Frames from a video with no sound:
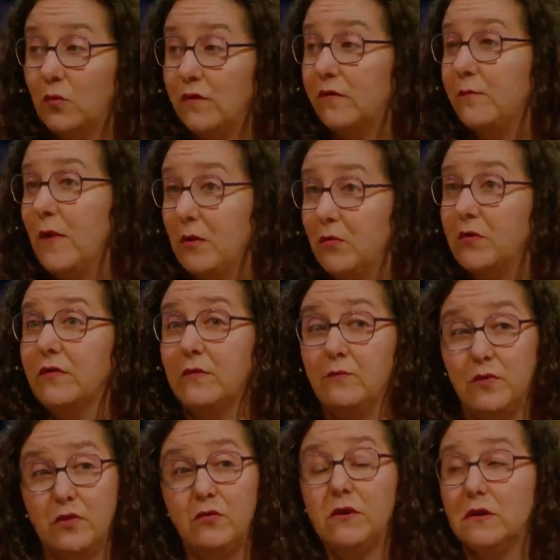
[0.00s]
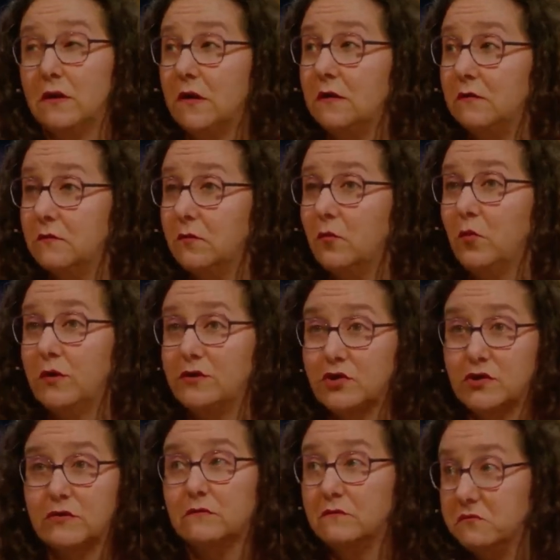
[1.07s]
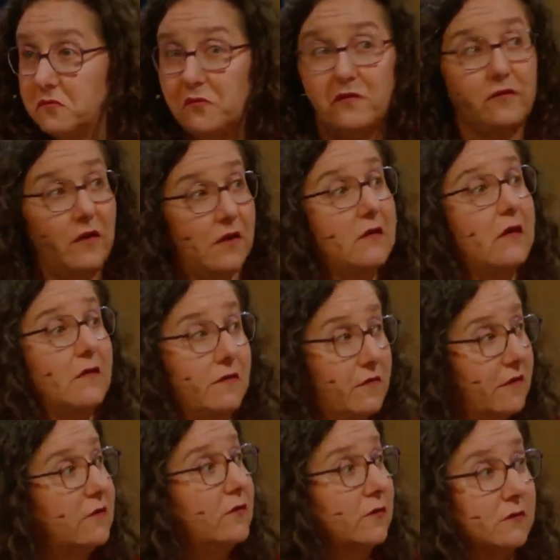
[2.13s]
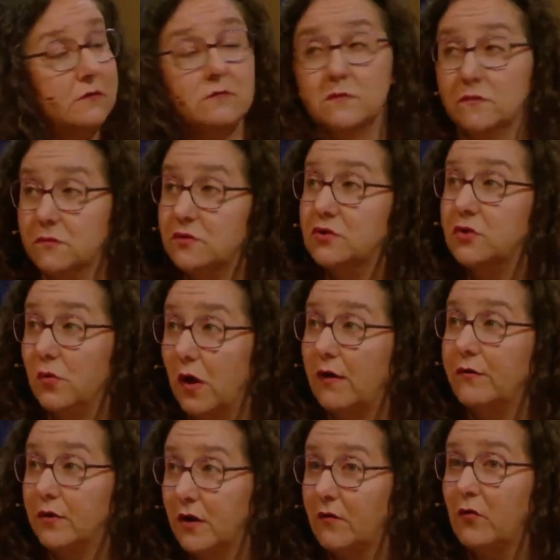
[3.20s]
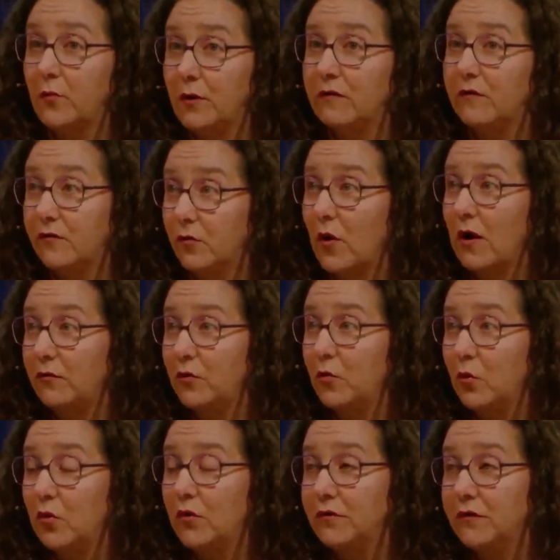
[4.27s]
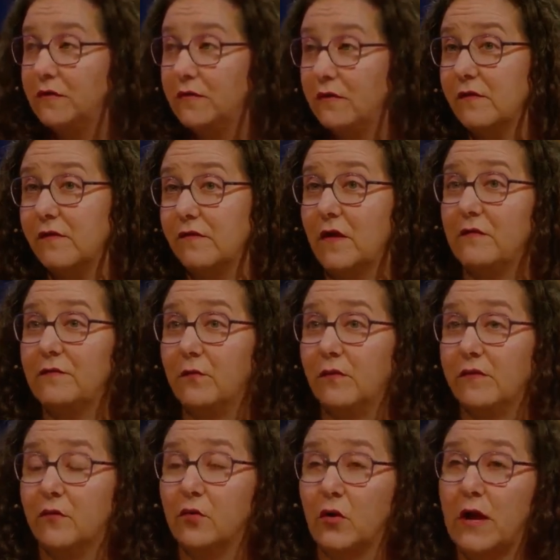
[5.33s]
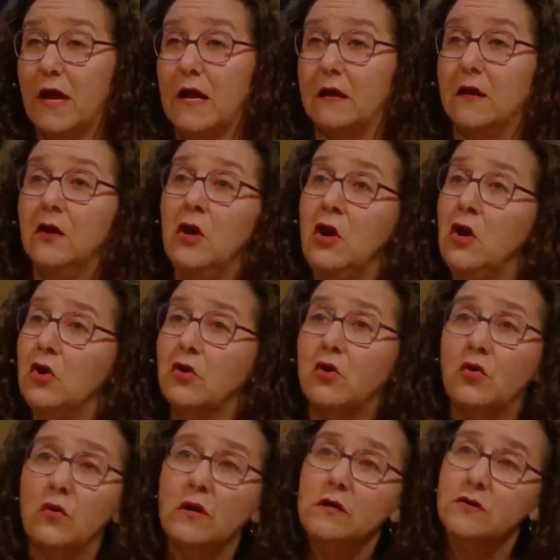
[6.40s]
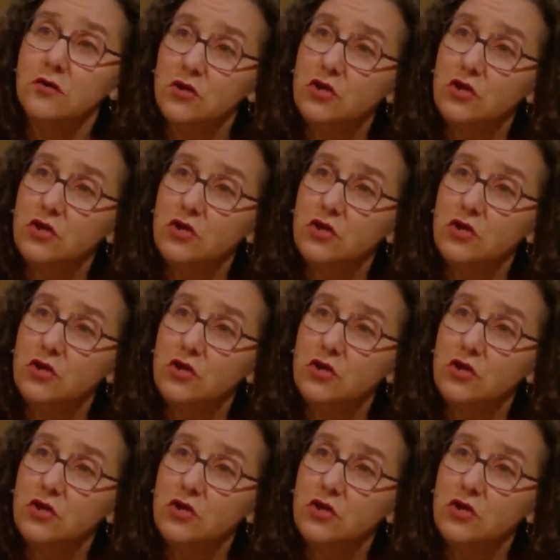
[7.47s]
was met with impunity, which sent a signal to other governments around the world that this stuff was okay. Corinne,